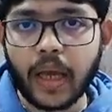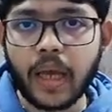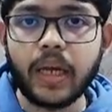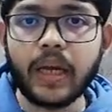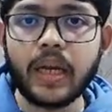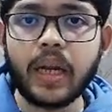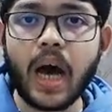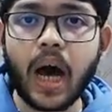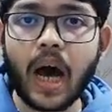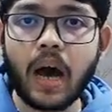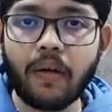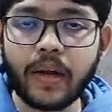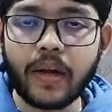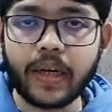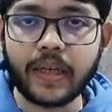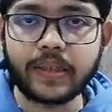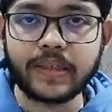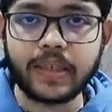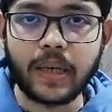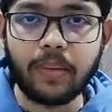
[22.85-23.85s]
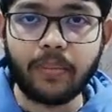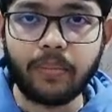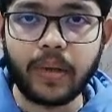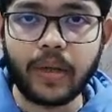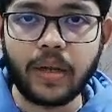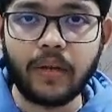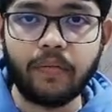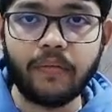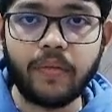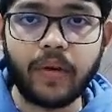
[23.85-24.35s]
In our
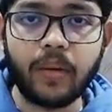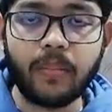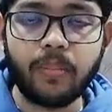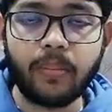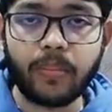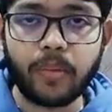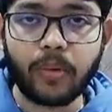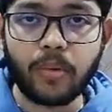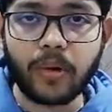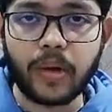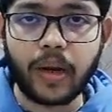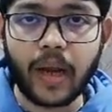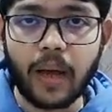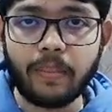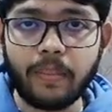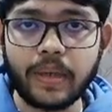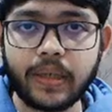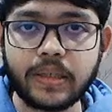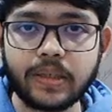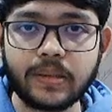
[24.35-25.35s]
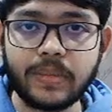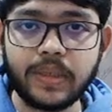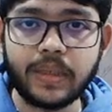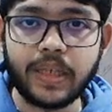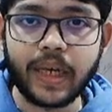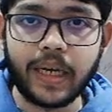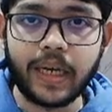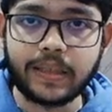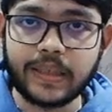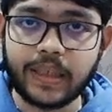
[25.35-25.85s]
example, when a program is being
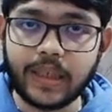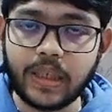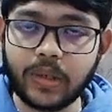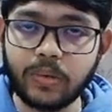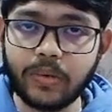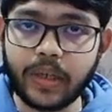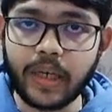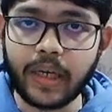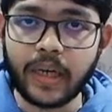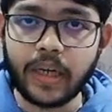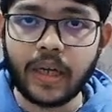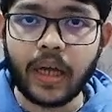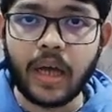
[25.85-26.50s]
executed,